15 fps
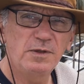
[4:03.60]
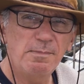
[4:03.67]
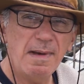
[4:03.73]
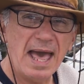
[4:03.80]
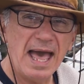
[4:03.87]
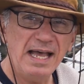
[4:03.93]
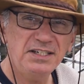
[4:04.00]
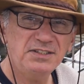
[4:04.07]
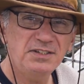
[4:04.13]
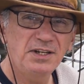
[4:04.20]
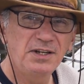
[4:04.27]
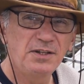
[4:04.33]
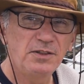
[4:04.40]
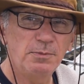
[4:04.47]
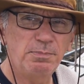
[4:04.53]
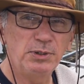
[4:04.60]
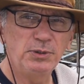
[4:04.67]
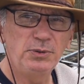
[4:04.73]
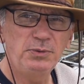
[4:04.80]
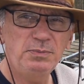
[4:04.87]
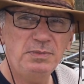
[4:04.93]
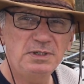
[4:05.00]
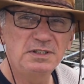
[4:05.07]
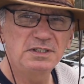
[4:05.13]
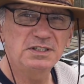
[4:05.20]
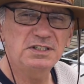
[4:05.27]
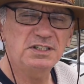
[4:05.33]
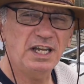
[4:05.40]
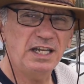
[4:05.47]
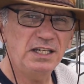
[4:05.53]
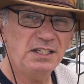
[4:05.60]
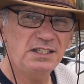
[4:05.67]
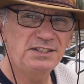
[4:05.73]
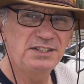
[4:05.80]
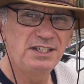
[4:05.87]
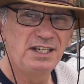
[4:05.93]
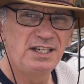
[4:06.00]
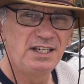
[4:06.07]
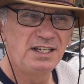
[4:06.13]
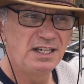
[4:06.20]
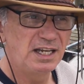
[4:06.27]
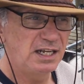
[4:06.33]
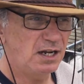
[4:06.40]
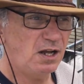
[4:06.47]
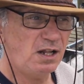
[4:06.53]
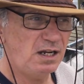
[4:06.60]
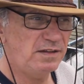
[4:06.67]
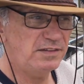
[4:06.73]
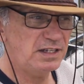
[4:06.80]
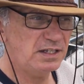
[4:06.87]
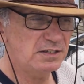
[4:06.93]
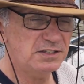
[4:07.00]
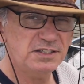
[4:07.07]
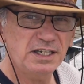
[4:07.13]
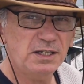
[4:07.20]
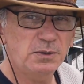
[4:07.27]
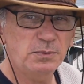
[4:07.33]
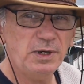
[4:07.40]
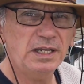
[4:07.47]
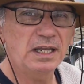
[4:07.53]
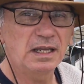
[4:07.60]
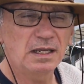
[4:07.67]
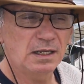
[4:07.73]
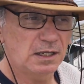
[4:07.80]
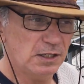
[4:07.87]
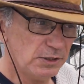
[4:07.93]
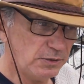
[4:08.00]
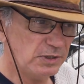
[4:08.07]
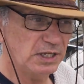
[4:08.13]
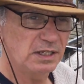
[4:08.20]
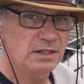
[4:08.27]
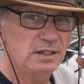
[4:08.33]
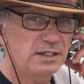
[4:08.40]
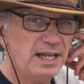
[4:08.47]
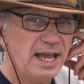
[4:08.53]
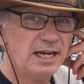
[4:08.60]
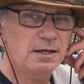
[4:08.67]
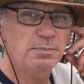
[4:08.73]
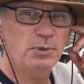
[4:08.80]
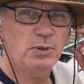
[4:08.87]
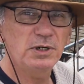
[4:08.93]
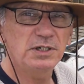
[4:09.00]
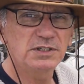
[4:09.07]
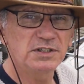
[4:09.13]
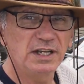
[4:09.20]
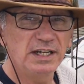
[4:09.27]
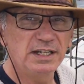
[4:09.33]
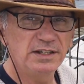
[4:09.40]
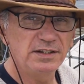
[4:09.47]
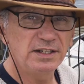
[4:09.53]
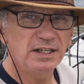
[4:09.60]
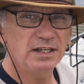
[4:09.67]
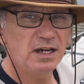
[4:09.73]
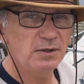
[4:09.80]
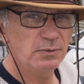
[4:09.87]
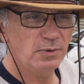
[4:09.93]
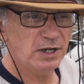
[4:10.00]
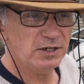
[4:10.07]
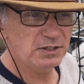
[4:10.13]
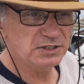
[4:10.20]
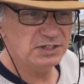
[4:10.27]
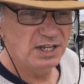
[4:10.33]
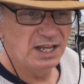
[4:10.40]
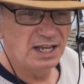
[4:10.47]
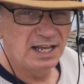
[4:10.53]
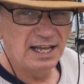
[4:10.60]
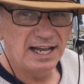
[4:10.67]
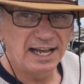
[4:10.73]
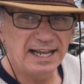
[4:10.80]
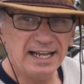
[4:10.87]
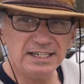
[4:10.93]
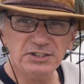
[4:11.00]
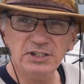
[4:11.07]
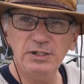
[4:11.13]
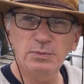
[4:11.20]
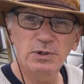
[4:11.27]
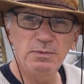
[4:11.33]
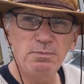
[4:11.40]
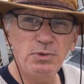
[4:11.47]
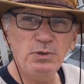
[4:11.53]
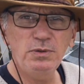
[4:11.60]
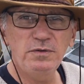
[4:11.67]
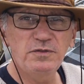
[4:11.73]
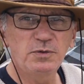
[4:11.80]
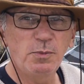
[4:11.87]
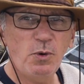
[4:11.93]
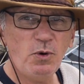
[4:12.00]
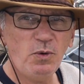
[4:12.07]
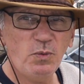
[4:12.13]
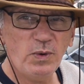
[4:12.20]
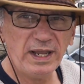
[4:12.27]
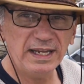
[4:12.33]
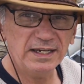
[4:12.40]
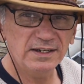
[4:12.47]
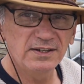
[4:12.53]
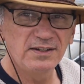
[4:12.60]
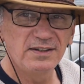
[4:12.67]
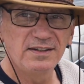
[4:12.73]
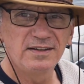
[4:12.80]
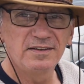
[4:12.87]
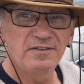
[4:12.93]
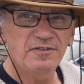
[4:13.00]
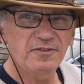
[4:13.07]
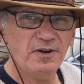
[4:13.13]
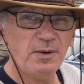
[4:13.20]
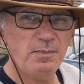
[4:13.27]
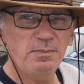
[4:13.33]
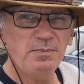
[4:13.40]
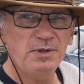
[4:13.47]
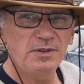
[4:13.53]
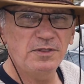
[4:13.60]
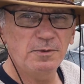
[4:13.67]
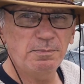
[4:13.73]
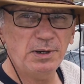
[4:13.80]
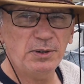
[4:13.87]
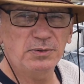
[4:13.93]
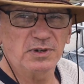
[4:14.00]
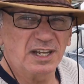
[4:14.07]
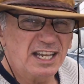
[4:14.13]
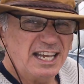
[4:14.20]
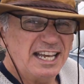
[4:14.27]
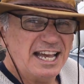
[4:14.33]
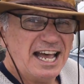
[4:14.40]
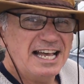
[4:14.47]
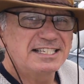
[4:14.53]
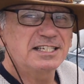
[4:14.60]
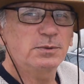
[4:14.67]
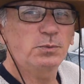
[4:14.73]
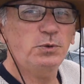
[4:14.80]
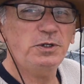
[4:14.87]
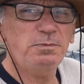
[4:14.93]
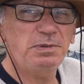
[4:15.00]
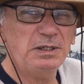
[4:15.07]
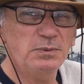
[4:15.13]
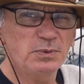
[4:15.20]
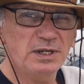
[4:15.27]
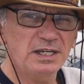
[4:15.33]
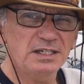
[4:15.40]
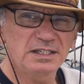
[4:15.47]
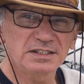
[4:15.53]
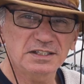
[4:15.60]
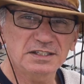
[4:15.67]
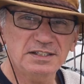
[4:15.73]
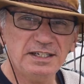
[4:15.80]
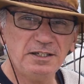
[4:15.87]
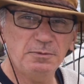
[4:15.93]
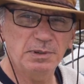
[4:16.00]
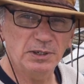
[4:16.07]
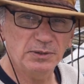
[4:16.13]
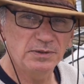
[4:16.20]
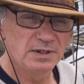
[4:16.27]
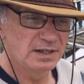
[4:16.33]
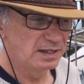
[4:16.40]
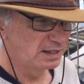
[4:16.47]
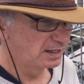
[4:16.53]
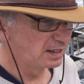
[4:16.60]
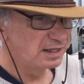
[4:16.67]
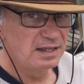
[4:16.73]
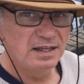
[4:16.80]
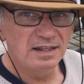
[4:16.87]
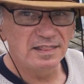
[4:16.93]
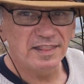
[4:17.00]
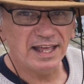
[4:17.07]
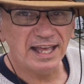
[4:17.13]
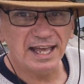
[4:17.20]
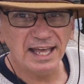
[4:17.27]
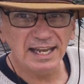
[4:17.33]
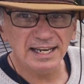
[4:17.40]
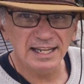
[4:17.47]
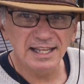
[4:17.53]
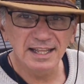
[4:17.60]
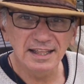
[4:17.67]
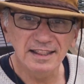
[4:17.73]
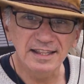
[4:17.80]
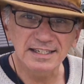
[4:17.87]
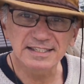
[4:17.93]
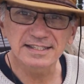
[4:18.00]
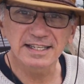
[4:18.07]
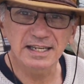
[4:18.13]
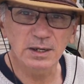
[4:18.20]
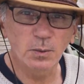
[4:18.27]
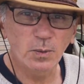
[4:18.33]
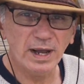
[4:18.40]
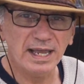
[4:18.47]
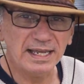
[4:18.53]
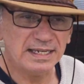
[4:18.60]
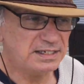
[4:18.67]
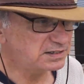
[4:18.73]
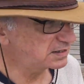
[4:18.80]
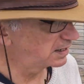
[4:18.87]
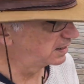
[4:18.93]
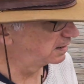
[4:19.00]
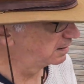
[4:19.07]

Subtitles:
the mast, the boom, the sails, and all of the other sail rigging, including the dagger boards and the rudders. I actually removed more weight from the boat as it would be rigged as a sailboat than this thing weighs